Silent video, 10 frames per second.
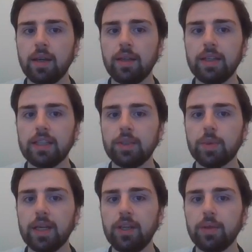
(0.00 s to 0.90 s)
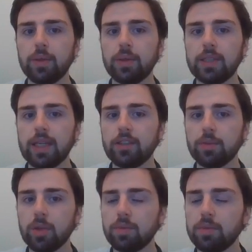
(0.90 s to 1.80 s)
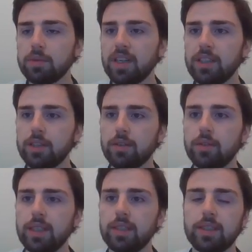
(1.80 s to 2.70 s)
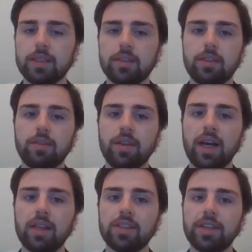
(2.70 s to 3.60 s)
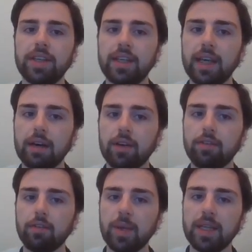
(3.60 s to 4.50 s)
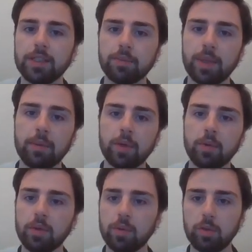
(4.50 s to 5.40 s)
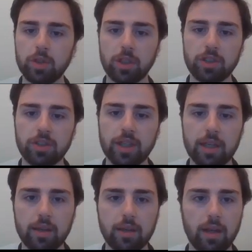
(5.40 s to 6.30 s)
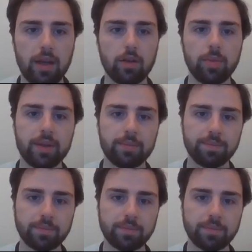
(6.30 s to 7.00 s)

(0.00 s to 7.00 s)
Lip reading: This is where you'd set up your observation audiences and stuff like that, so you can gather information on people. We'll touch on that in a little bit.